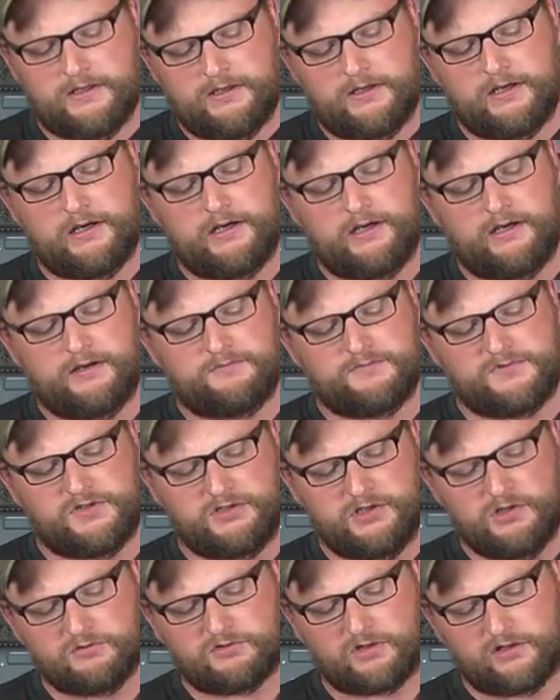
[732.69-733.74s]
To
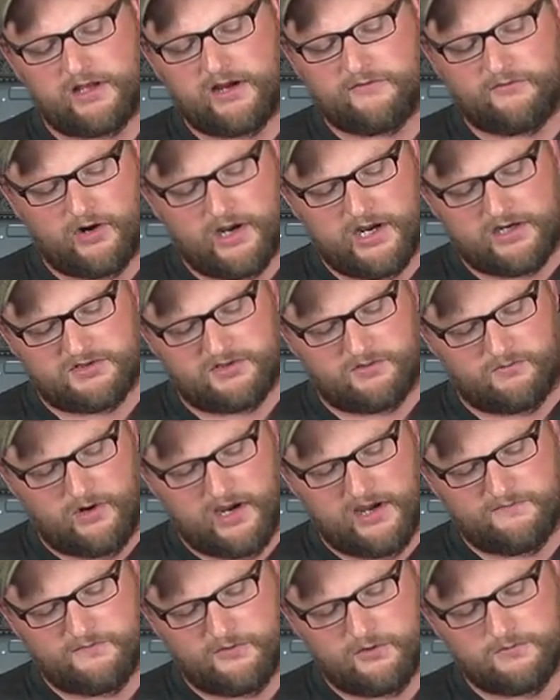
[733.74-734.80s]
use a lever action
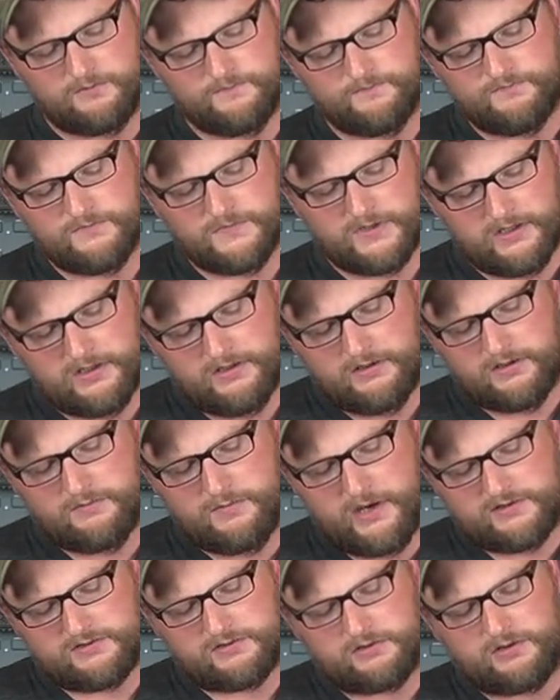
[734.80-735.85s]
rifle, you're
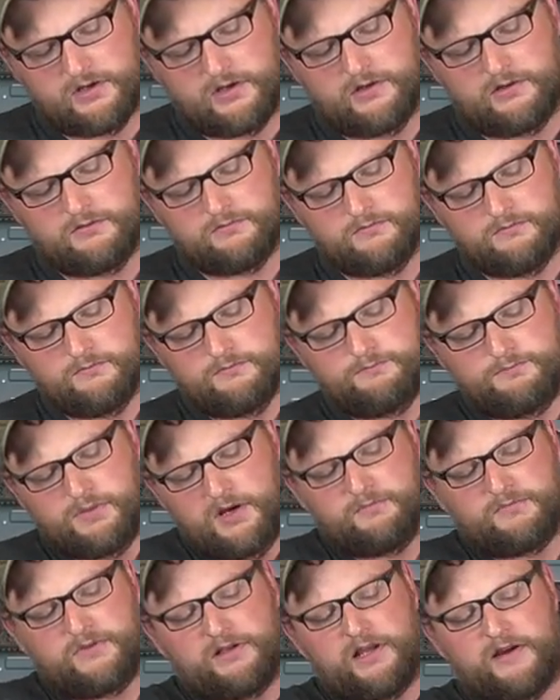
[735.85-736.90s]
basically going to
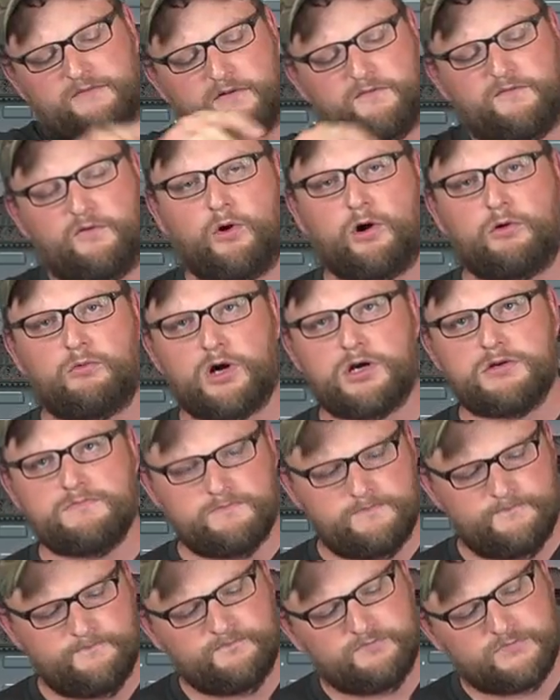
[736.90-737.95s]
pump the lever forward,
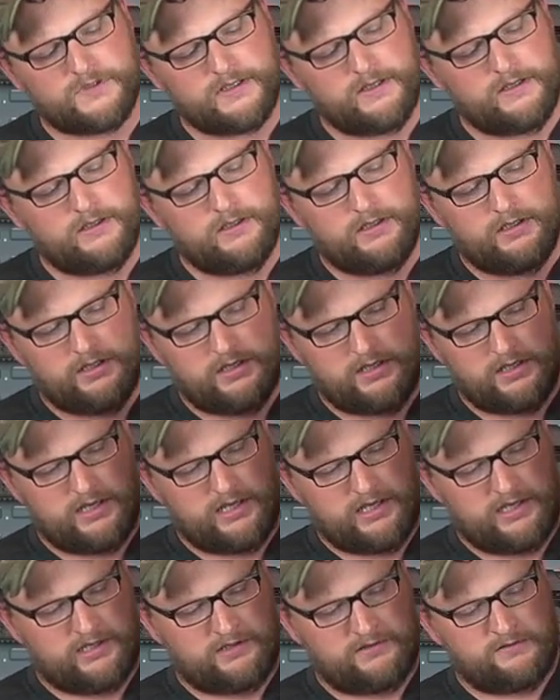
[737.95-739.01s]

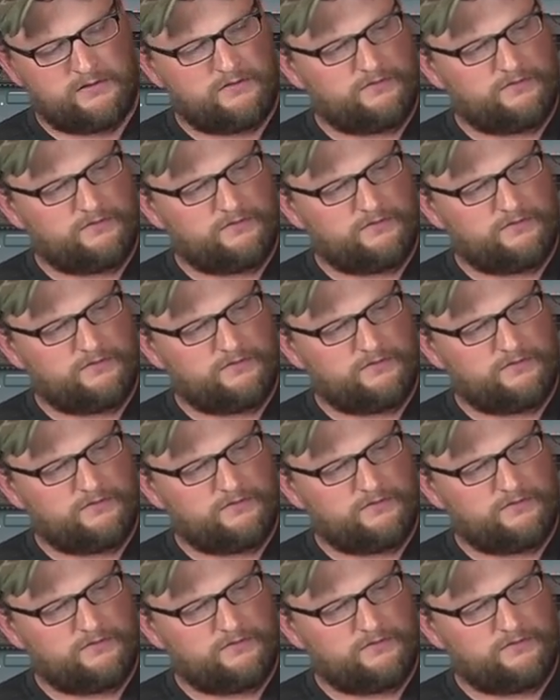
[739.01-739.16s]
and